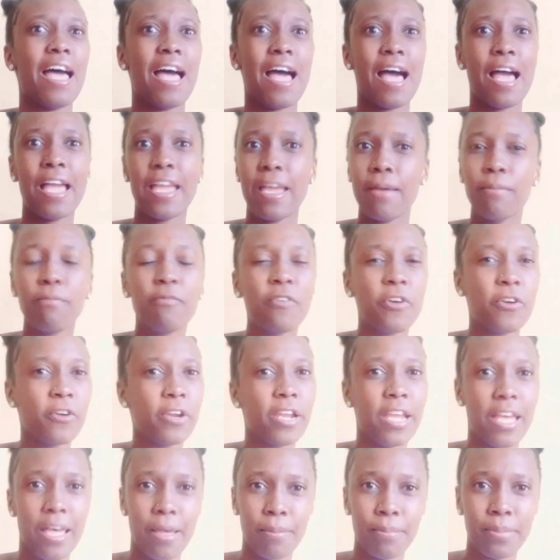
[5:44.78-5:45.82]
I am very
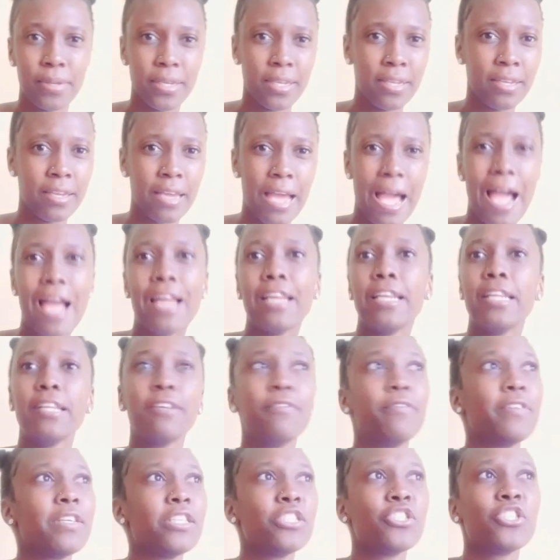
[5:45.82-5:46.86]
happy. I
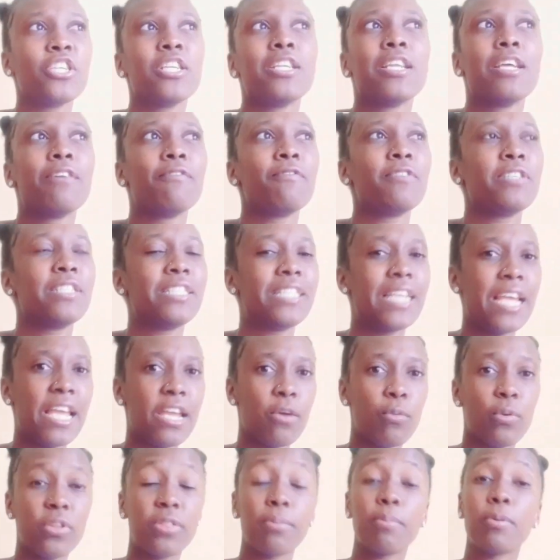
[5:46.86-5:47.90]
live each and every day
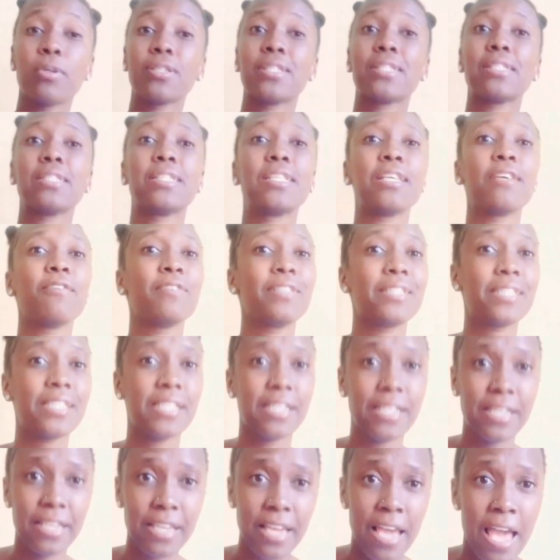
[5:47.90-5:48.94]
with
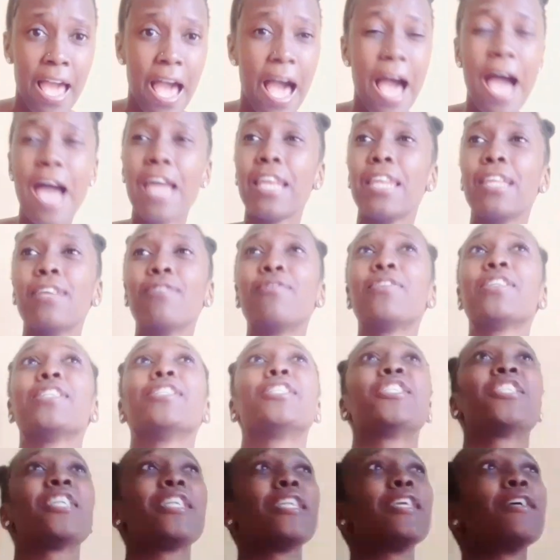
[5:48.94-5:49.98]
positivity. I live
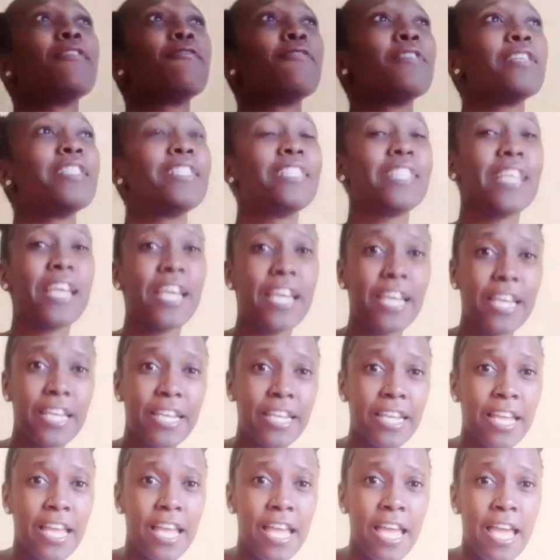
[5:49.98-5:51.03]
each and every
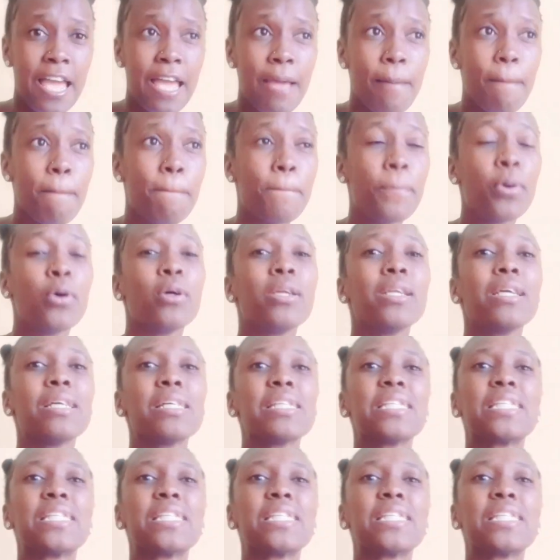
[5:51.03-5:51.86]
day putting